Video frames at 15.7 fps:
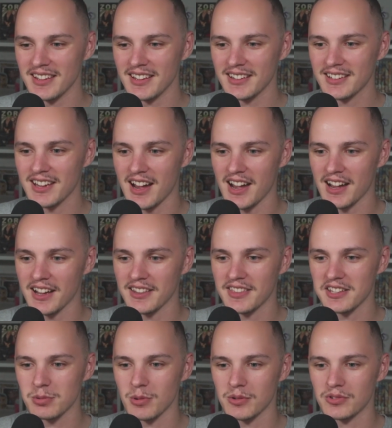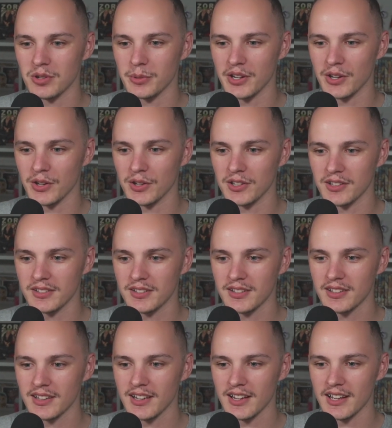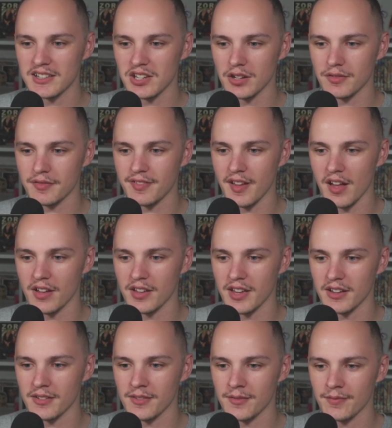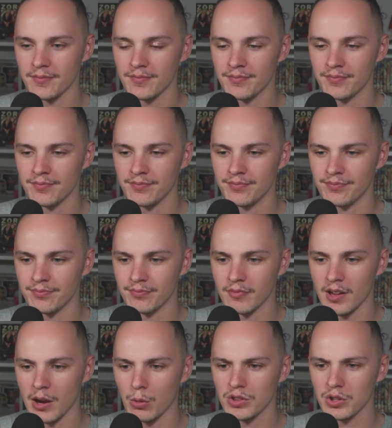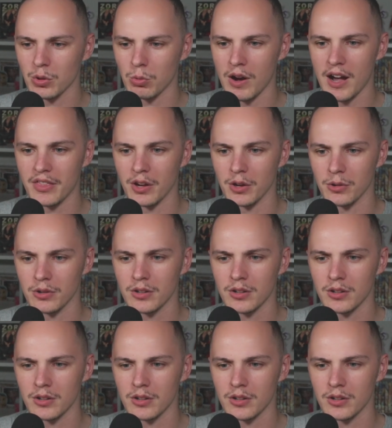Gah, this won't do it all. It's another failure. I wonder why, though.